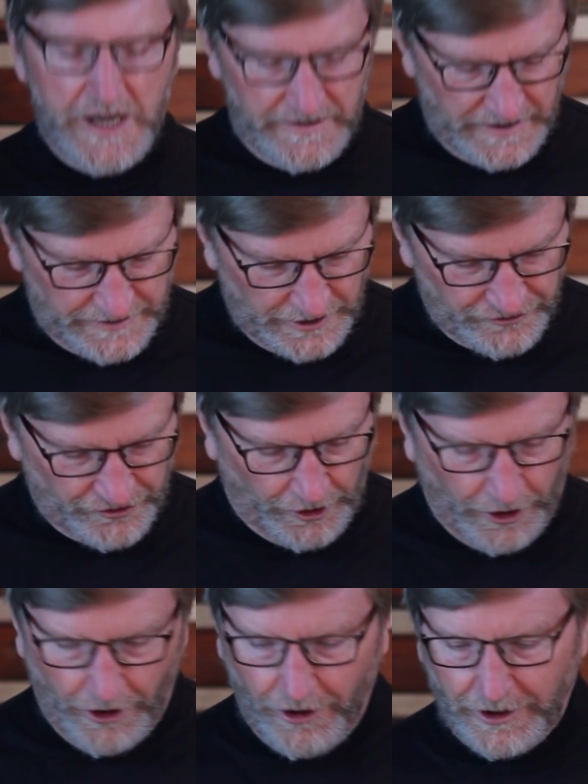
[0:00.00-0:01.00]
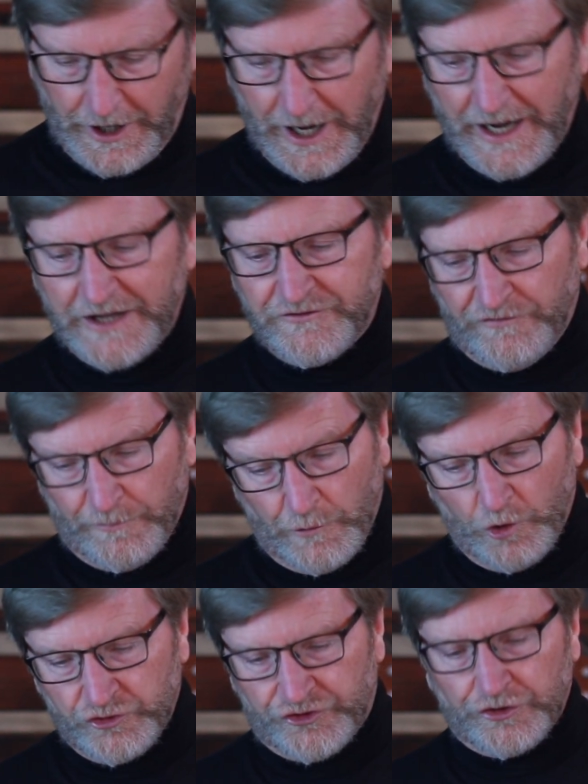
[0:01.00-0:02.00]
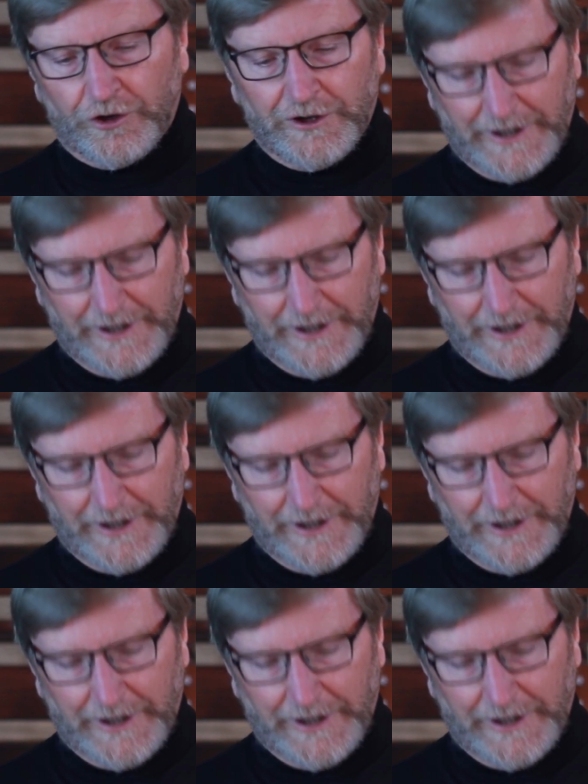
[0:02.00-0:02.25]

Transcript: that there's all kinds of emotional